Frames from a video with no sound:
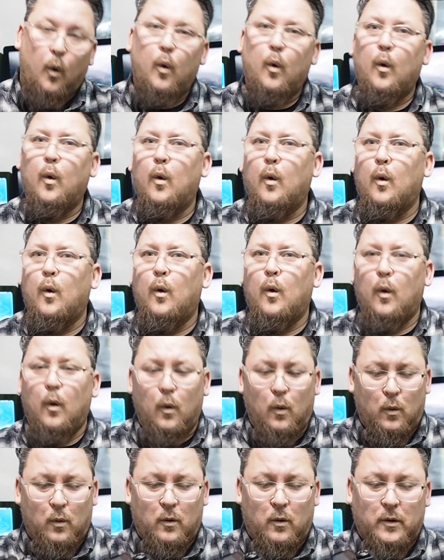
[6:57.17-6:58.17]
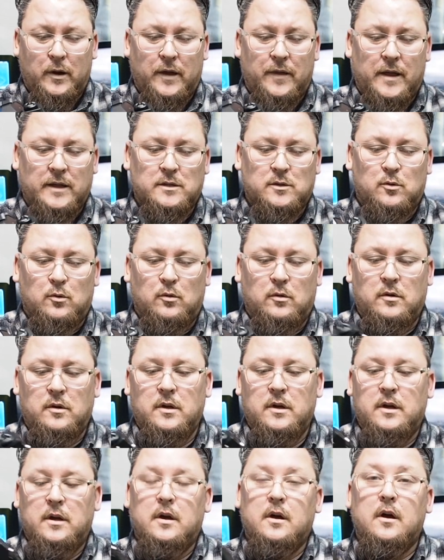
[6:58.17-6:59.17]
Oh, okay, that's cool.
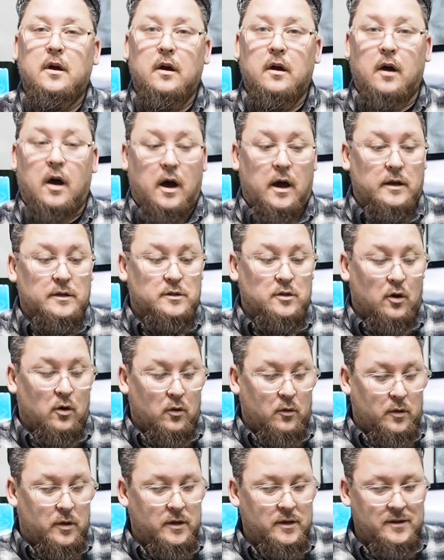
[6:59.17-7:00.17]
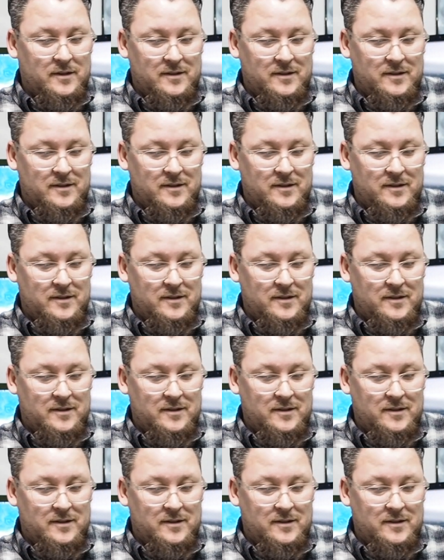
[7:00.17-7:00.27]
So